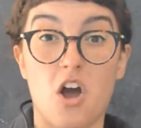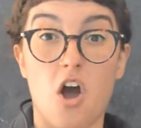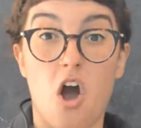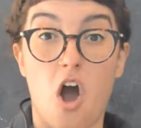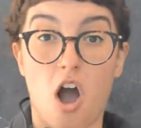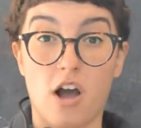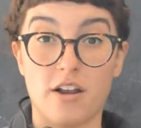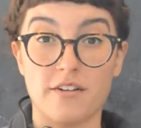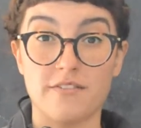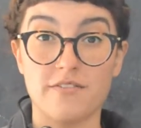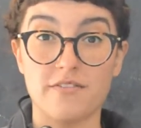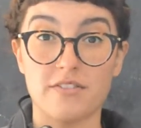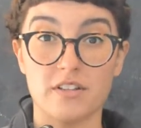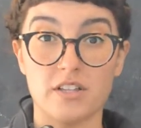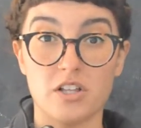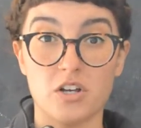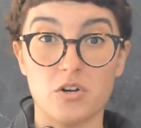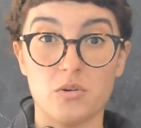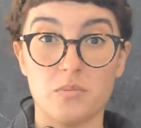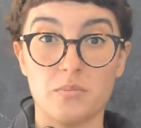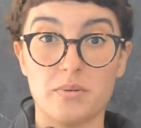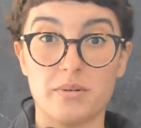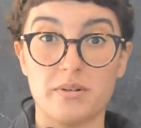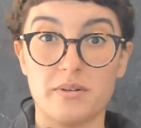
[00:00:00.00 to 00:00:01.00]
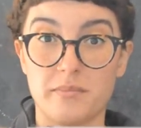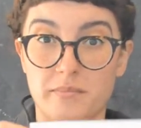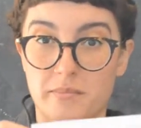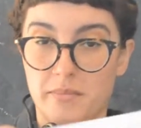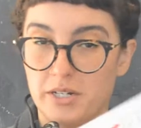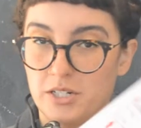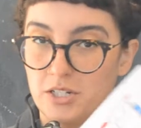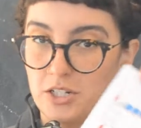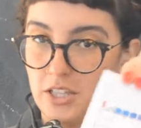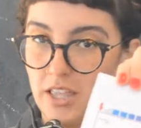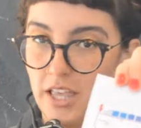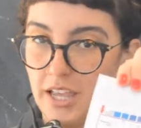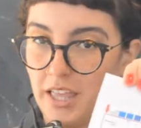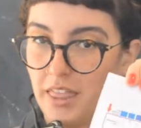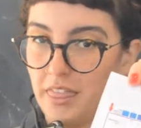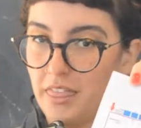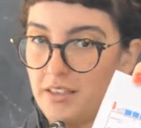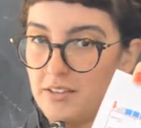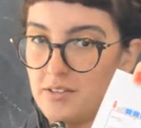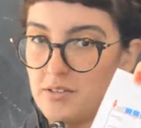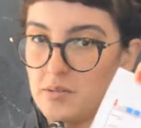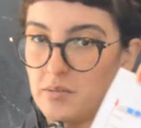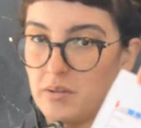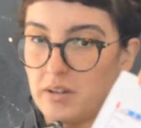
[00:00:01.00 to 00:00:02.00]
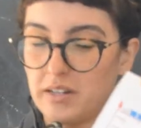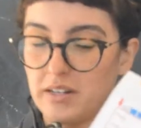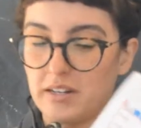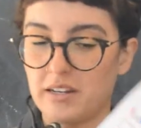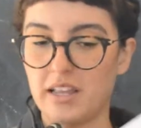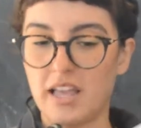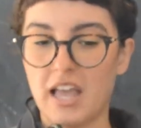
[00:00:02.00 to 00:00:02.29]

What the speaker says: envelope, much like this one.